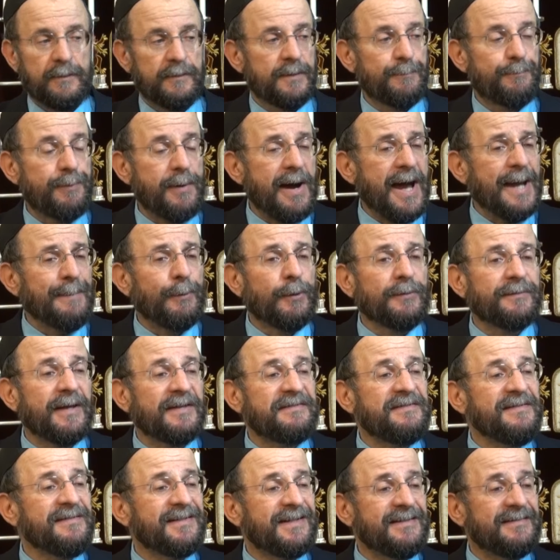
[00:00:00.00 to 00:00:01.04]
The Bible
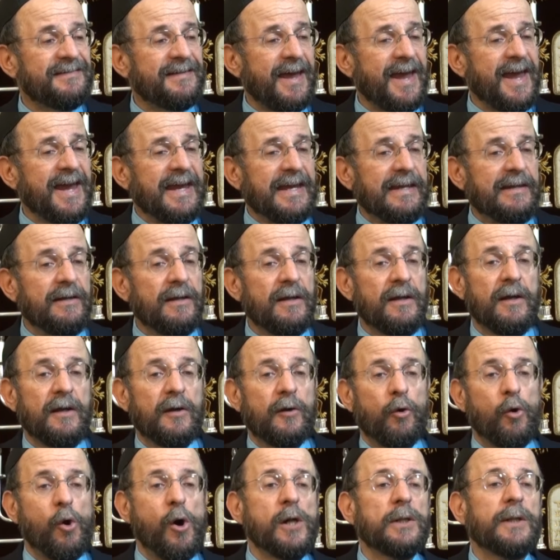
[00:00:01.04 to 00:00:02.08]
doesn't contain
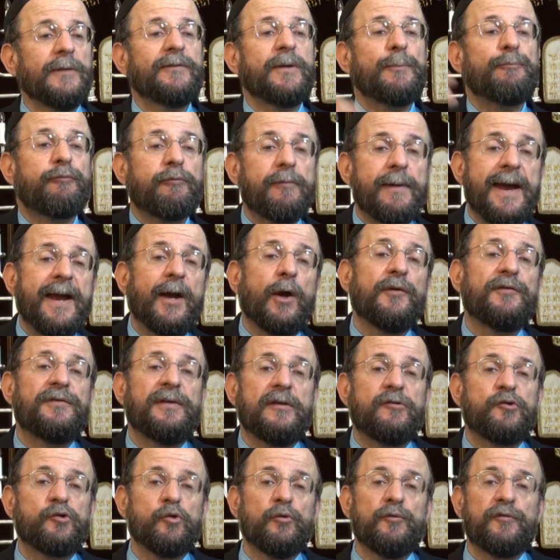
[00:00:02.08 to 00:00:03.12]
all of the prayers
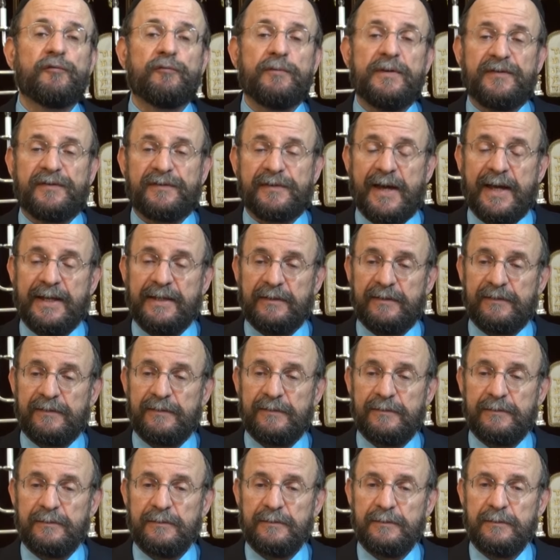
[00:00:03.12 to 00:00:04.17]
that Jews recite.
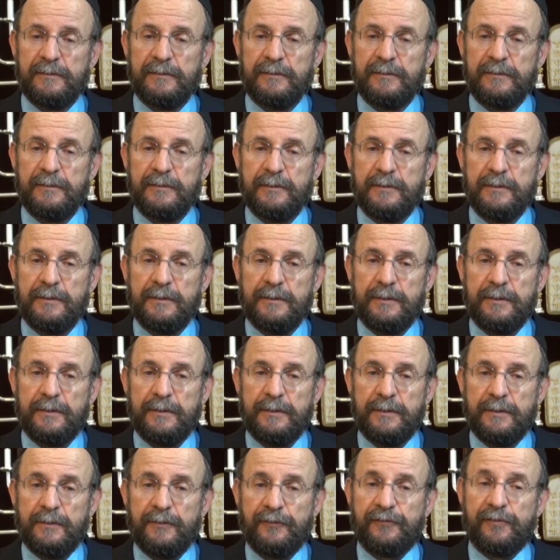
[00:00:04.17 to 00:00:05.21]

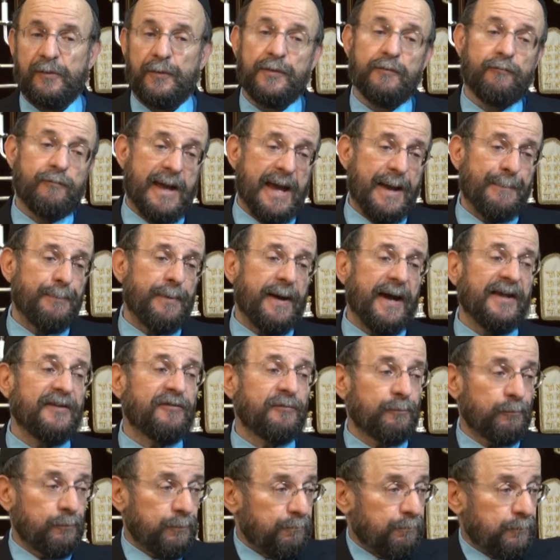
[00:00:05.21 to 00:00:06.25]
So the
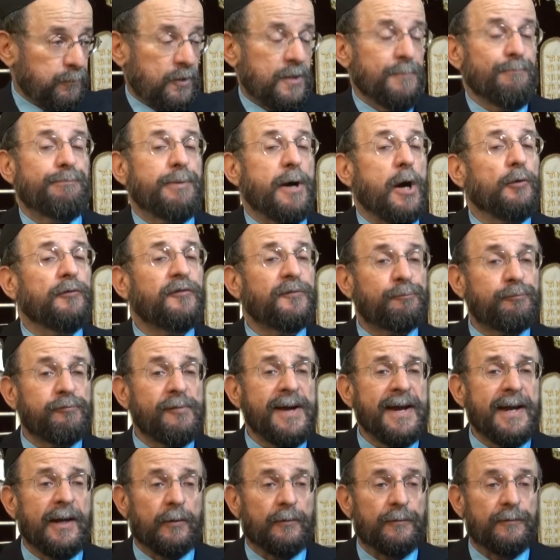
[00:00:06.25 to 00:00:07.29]
rabbis composed
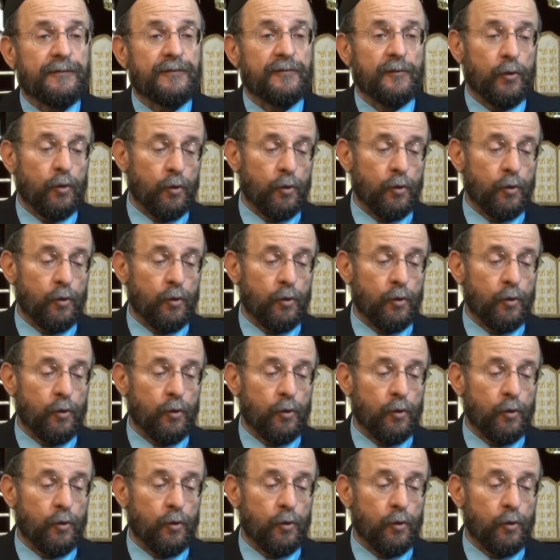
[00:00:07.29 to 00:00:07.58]
prayers.